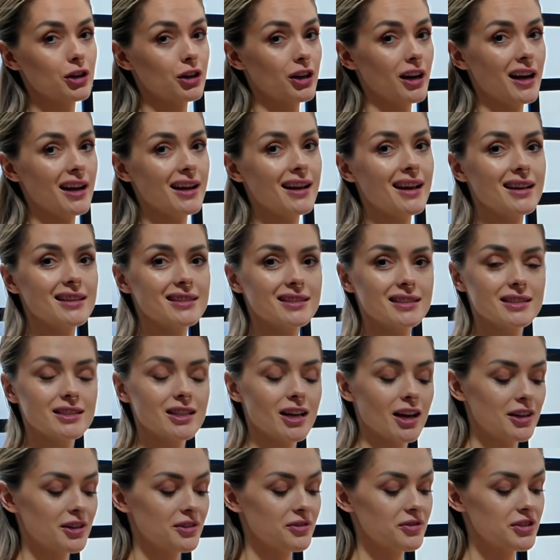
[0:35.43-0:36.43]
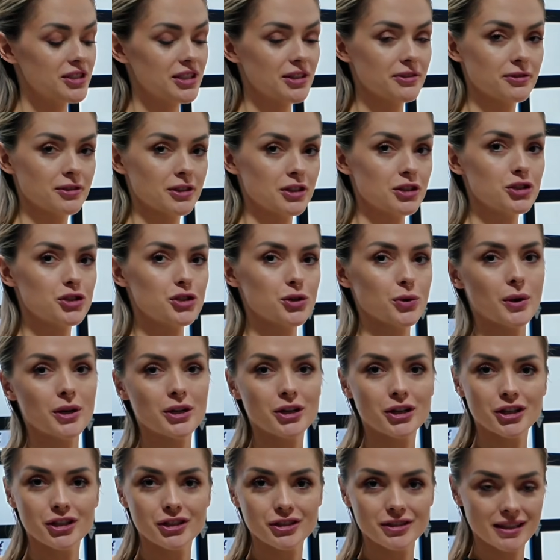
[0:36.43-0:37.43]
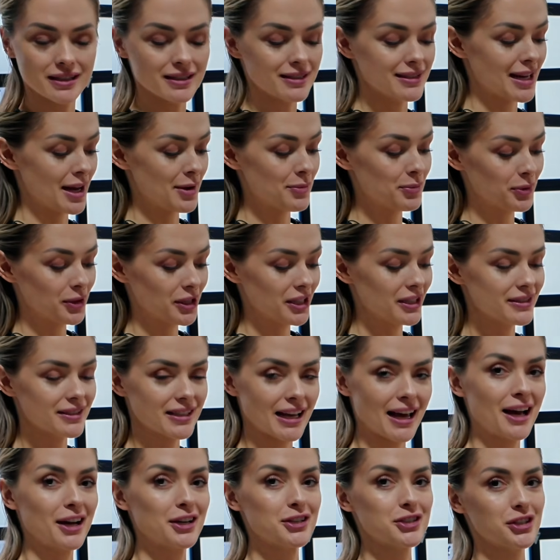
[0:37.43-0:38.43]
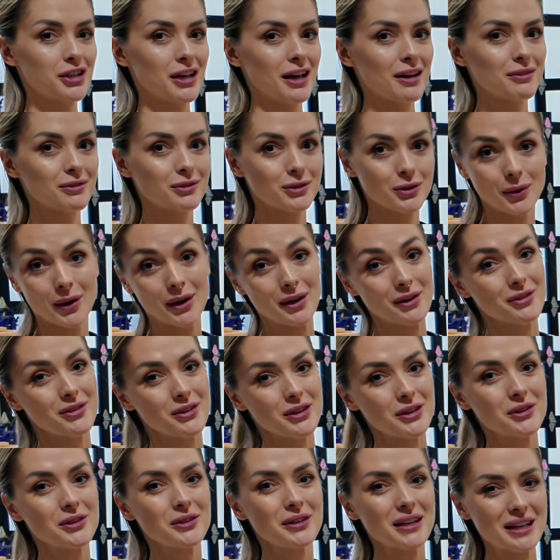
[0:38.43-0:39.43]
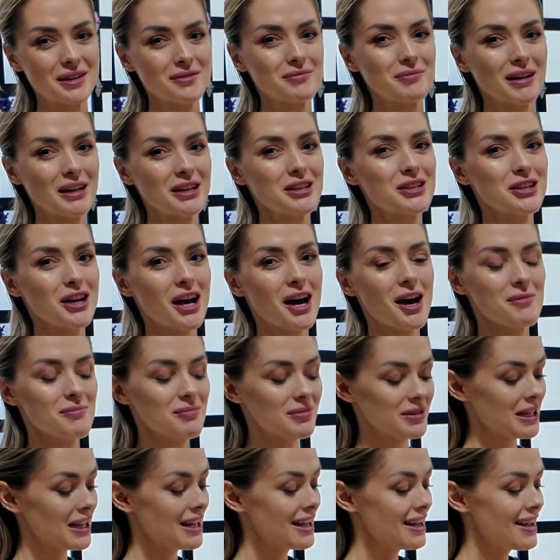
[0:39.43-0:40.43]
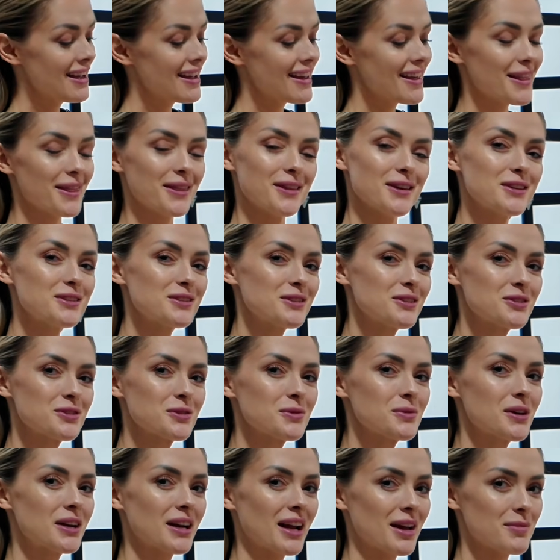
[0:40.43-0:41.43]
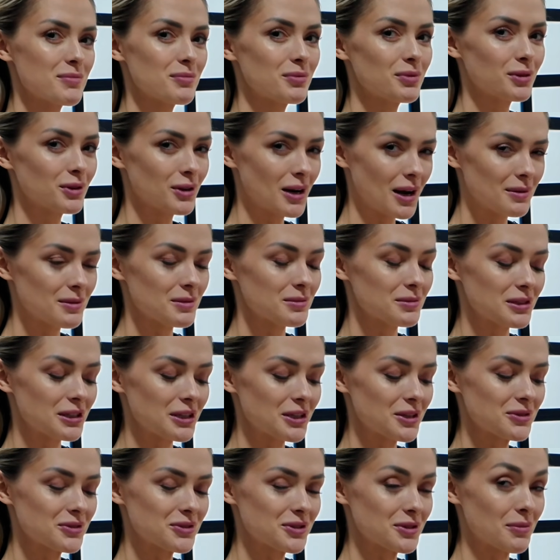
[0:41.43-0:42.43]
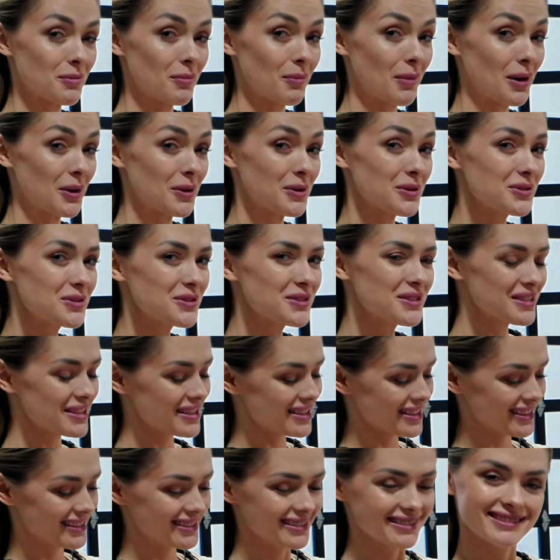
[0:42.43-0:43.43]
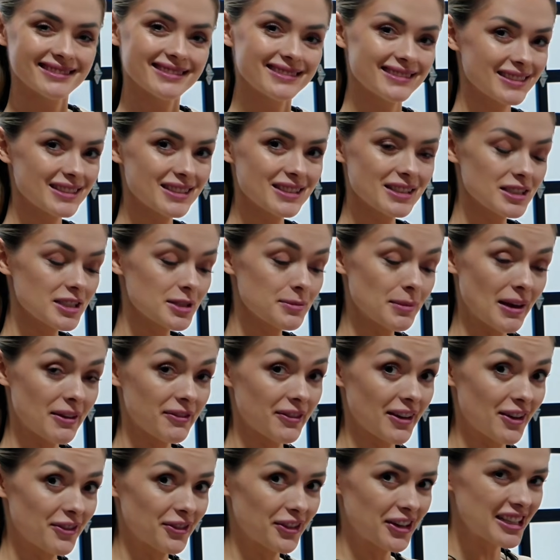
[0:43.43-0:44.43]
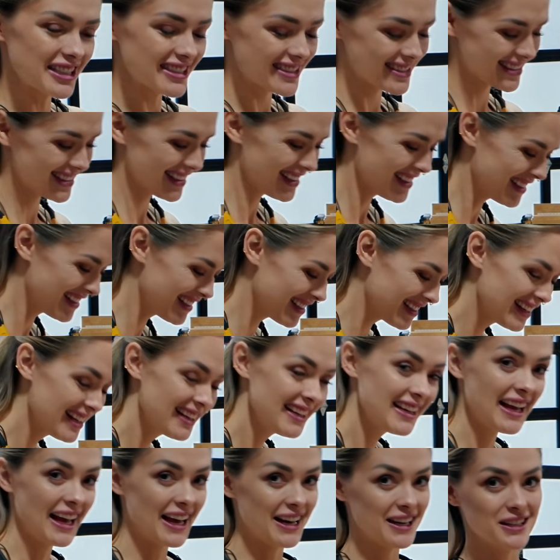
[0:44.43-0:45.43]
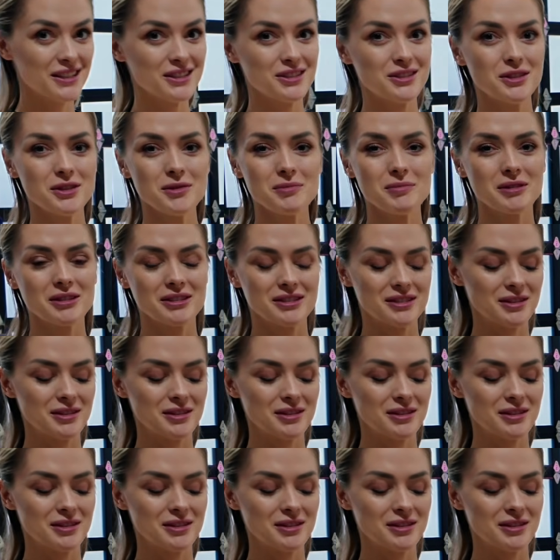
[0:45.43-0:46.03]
Kreg has a ton of different joiners and templates. I actually have quite a few in my shop. This is the one I probably use the most. It's my favorite. And it's super